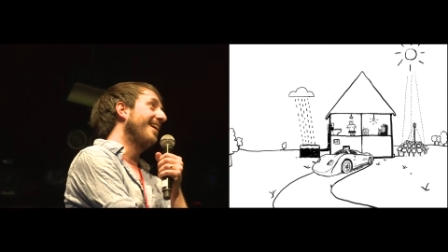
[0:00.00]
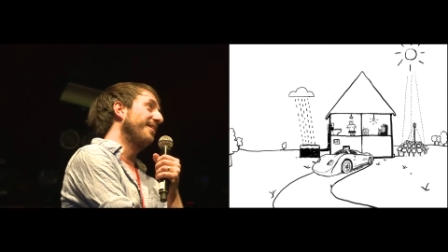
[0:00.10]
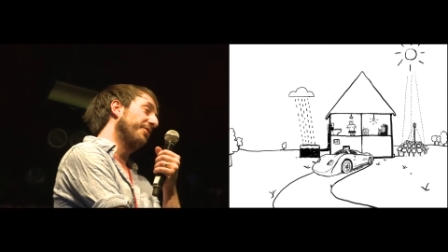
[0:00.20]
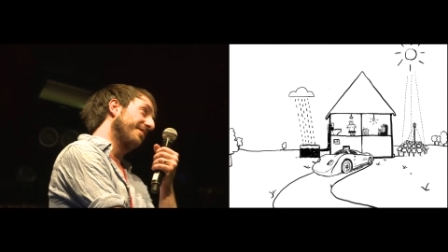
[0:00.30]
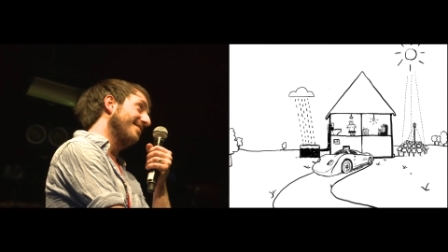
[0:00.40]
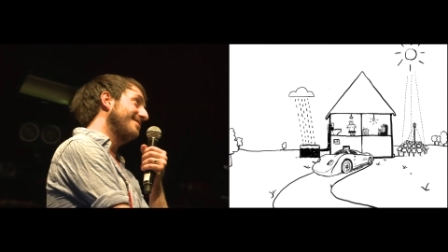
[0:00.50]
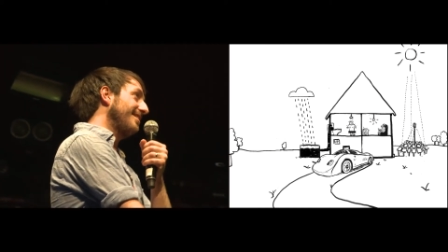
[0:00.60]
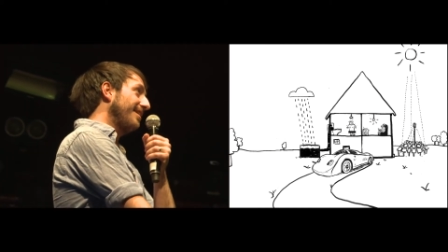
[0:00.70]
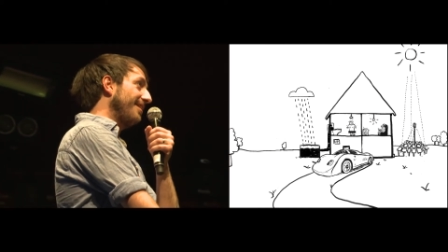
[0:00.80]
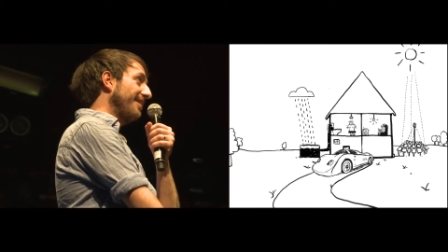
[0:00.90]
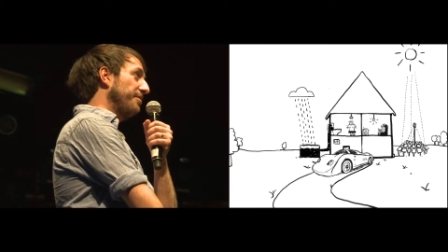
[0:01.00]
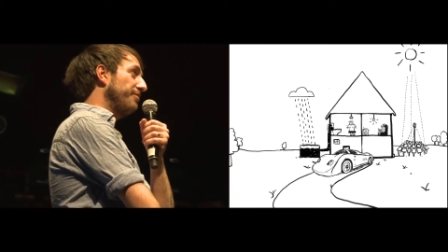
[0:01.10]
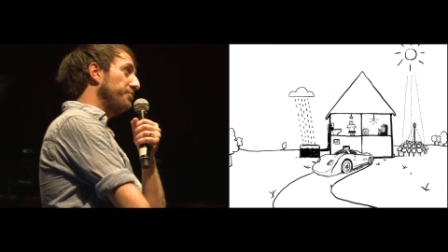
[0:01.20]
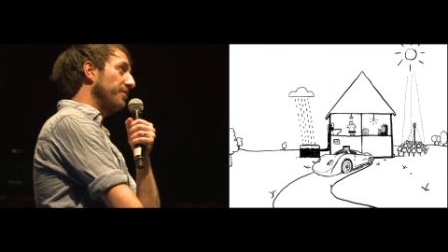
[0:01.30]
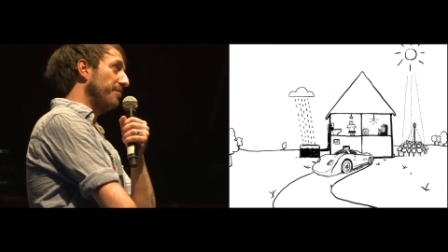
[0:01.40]
Not necessarily
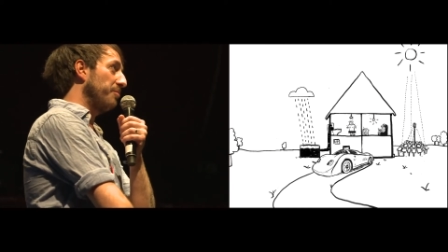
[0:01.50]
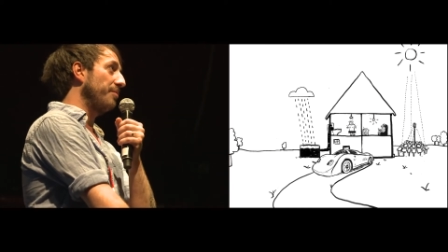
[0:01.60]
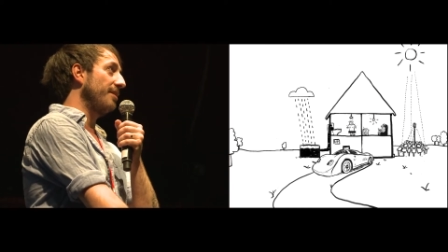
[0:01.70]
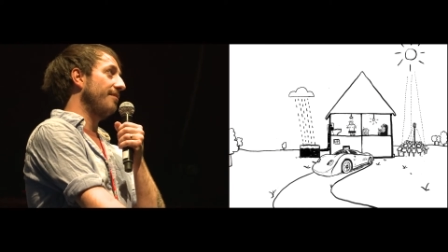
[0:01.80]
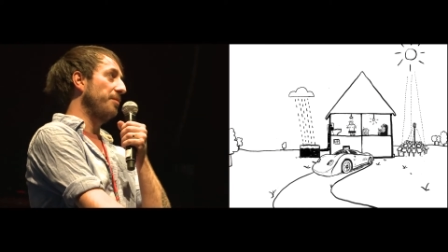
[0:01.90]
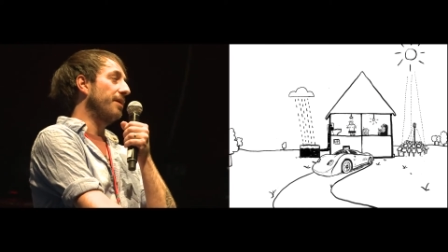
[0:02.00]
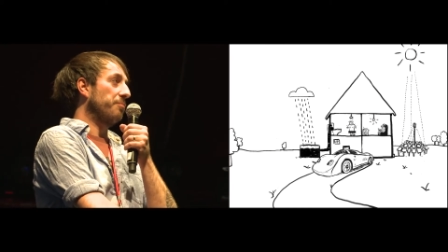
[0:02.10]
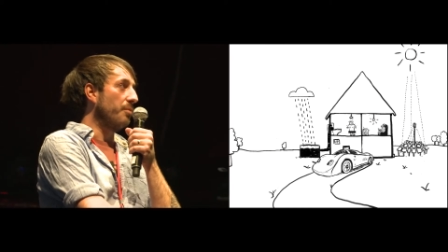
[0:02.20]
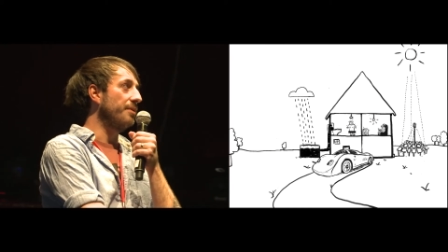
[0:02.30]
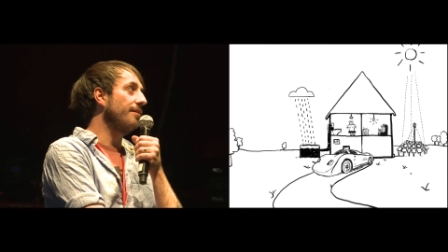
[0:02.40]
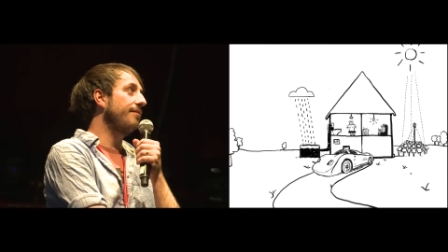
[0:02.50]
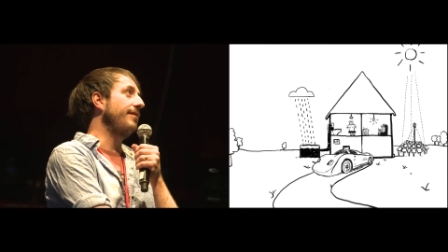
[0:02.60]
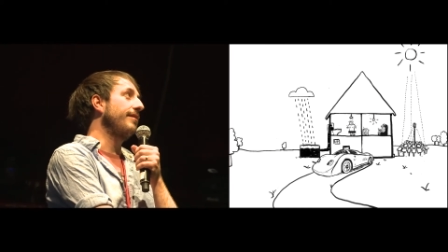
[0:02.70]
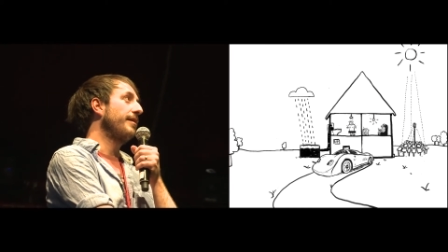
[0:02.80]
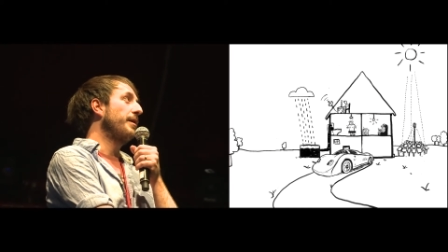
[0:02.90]
individual mobility, but mobility.